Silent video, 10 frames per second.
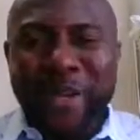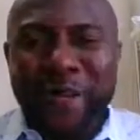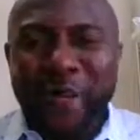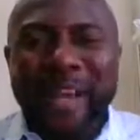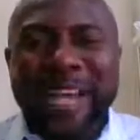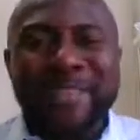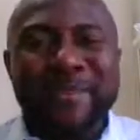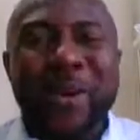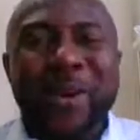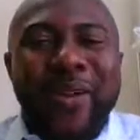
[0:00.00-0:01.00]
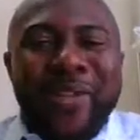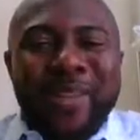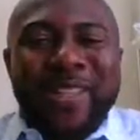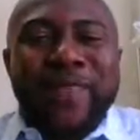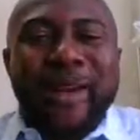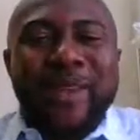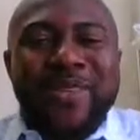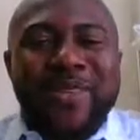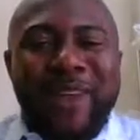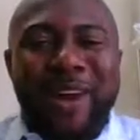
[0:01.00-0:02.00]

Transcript: If you guys remember when I was talking about